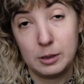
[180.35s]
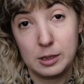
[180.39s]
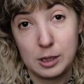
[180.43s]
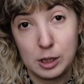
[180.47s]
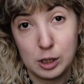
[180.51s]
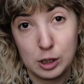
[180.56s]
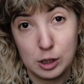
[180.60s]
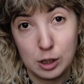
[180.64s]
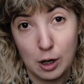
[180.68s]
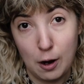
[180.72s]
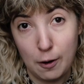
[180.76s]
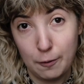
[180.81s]

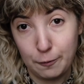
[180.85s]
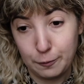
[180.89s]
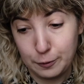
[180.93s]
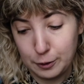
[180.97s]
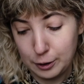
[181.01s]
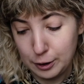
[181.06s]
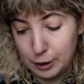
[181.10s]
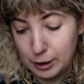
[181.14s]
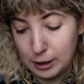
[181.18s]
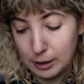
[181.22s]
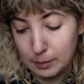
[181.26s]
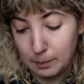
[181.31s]

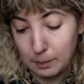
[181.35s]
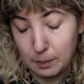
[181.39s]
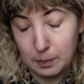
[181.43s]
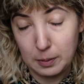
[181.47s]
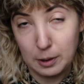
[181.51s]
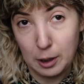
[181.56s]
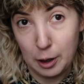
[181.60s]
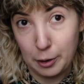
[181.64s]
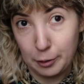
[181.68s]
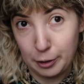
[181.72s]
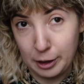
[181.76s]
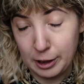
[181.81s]
softer and
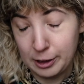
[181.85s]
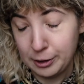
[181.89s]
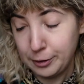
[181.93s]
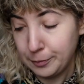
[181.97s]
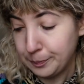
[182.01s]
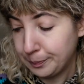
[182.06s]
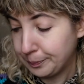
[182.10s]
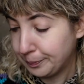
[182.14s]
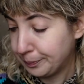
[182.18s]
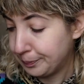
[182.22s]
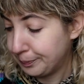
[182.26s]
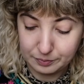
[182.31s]
blurrier.
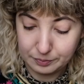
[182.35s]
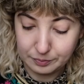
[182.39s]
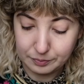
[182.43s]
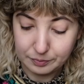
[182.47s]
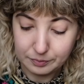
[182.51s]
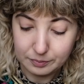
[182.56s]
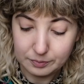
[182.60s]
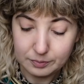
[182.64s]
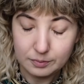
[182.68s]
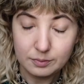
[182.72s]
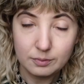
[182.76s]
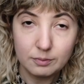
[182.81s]

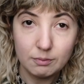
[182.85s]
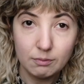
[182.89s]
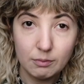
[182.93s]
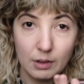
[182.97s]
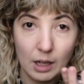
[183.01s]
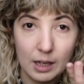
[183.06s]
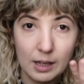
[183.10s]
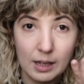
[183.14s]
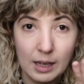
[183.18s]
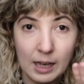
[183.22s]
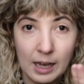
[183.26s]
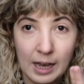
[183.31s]

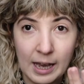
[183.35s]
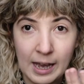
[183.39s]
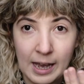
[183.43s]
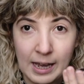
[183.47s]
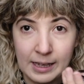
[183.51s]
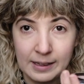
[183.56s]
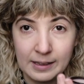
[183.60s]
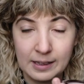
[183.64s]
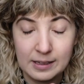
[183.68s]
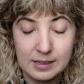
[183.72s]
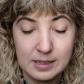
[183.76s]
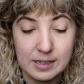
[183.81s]

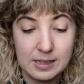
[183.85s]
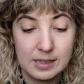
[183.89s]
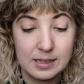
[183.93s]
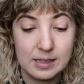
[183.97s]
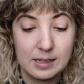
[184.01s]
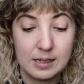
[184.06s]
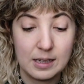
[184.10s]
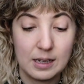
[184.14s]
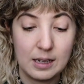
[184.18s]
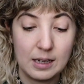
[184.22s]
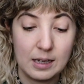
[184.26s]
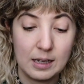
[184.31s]
And this is
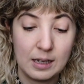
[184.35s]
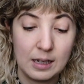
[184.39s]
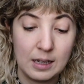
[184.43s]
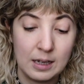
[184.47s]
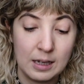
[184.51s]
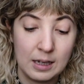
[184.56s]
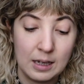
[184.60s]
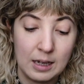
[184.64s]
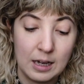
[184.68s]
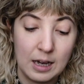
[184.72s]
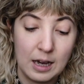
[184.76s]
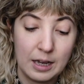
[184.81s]

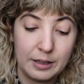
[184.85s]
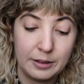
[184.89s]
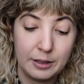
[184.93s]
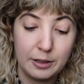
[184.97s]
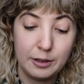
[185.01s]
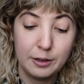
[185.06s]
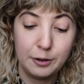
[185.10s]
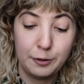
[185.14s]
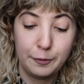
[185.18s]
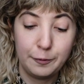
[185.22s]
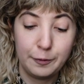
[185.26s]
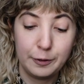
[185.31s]

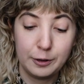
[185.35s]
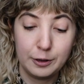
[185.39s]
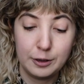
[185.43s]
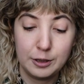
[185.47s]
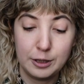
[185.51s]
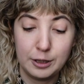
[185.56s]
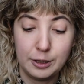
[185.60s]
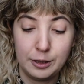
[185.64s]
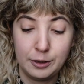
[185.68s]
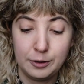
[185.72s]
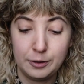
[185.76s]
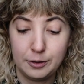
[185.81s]
another
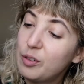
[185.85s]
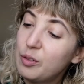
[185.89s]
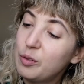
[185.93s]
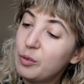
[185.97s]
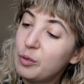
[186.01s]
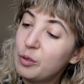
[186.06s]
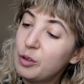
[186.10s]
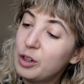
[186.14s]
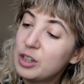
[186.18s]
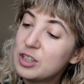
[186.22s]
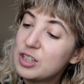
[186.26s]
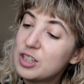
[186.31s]
filter,
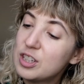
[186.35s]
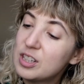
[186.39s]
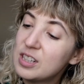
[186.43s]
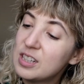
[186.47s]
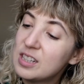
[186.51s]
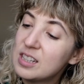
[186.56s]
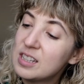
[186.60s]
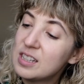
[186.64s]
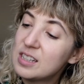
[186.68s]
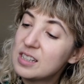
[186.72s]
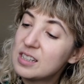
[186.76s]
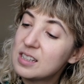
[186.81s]
which
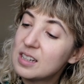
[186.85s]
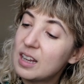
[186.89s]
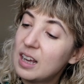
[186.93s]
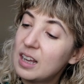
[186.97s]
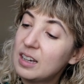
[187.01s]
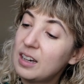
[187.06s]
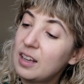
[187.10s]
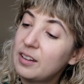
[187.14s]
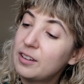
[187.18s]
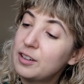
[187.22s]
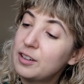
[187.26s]
is another